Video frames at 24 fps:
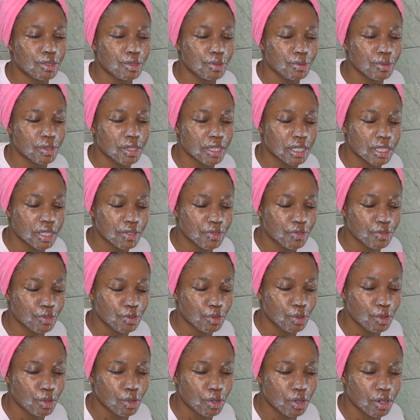do this
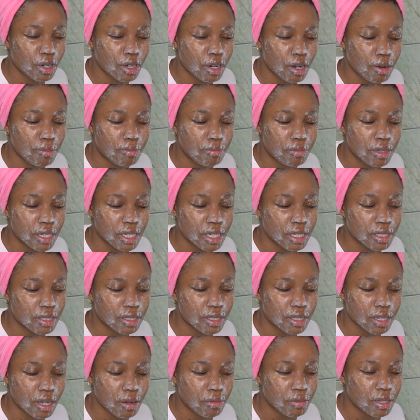for a
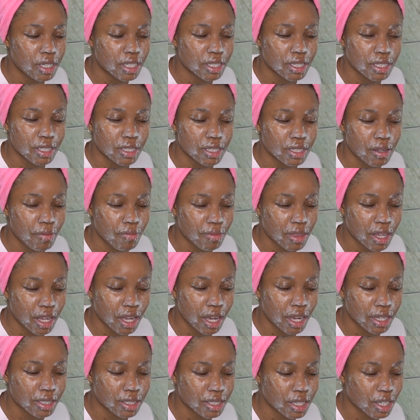minute and
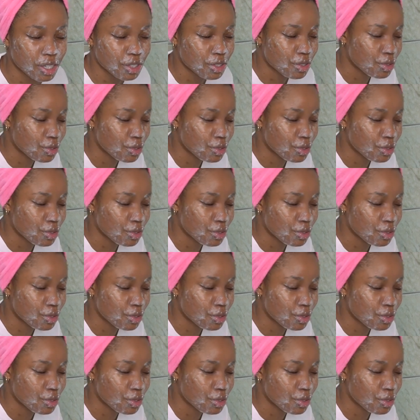something. I sing a